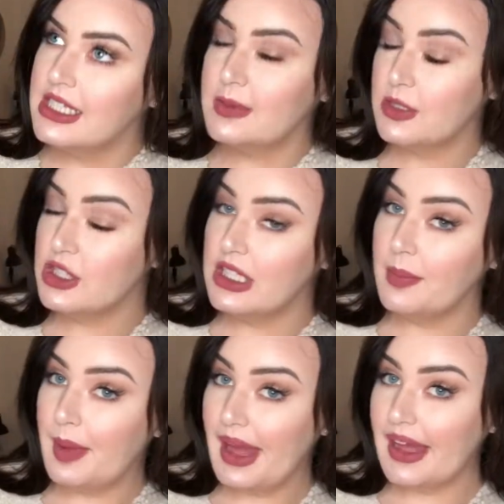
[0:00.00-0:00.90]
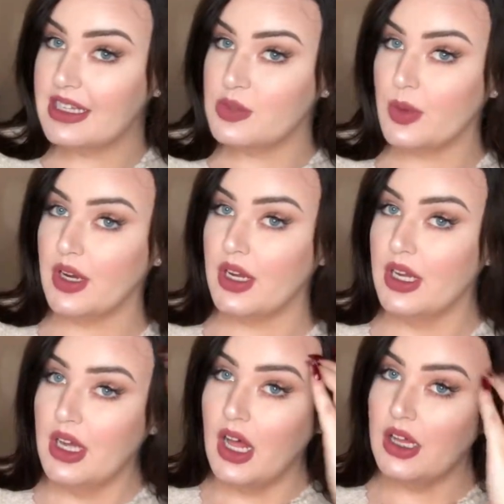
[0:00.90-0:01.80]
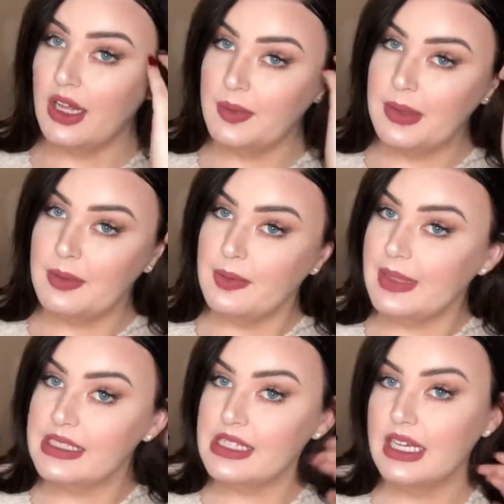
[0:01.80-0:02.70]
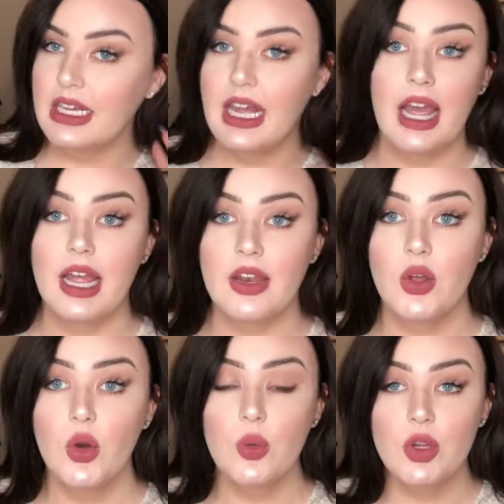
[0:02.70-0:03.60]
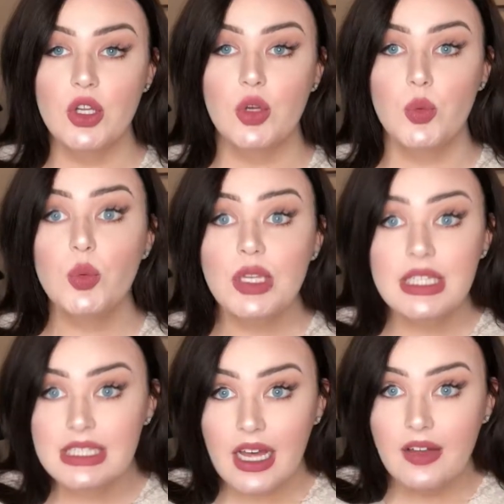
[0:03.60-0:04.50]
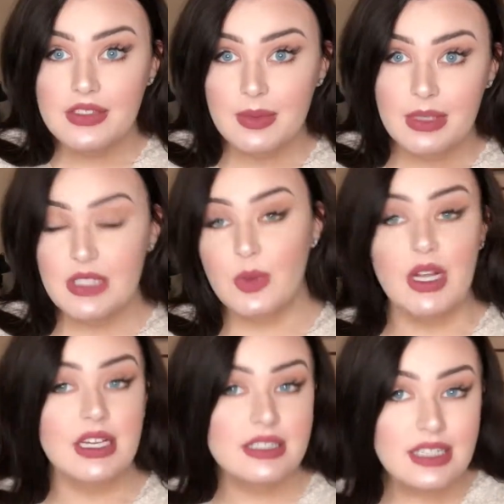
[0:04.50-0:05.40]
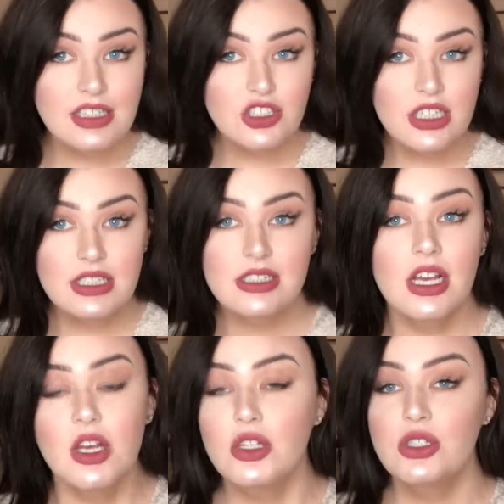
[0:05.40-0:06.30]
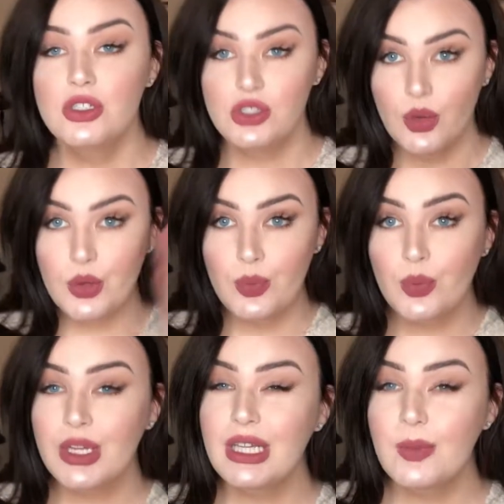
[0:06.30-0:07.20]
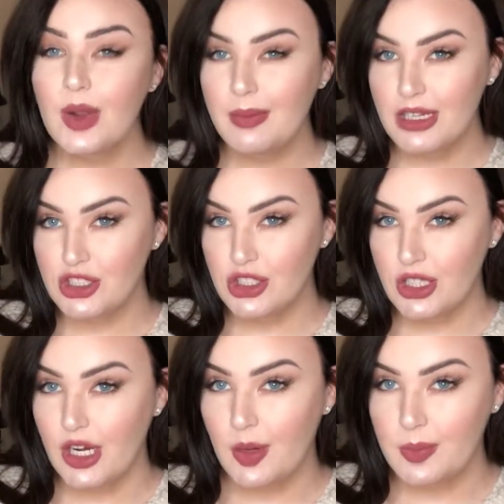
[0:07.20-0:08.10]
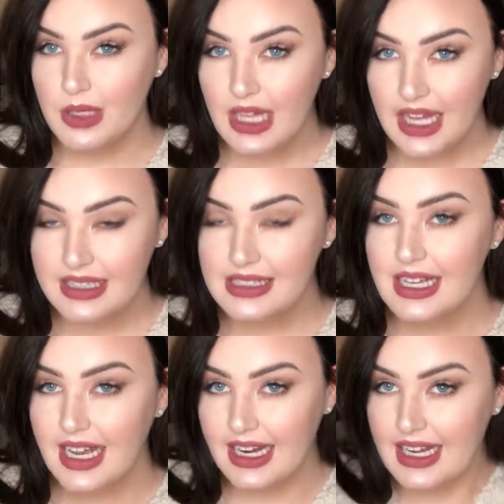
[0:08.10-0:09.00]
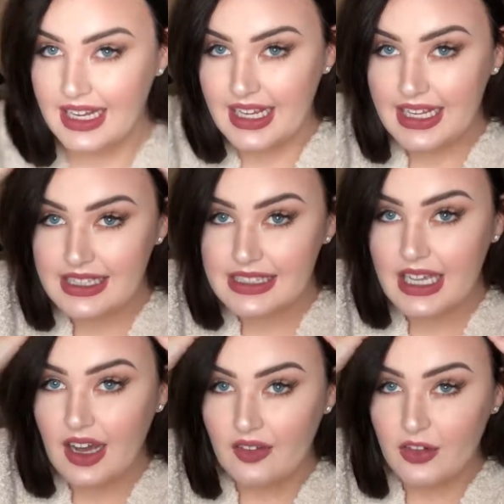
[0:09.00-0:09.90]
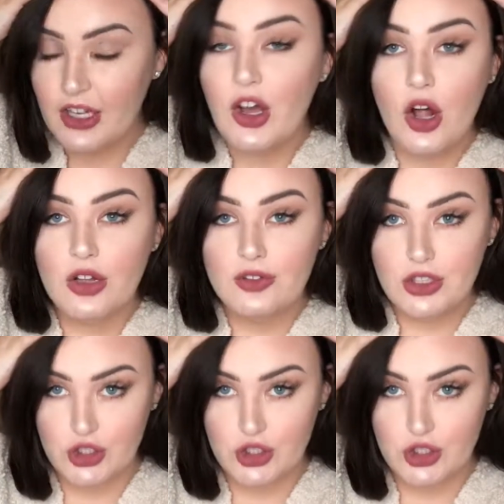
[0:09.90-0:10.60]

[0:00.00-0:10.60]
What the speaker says: Especially in the back is where a lot of people miss it, and where you can really tell if somebody's wearing extensions. So you really want to make sure your hair blends and is covering all of your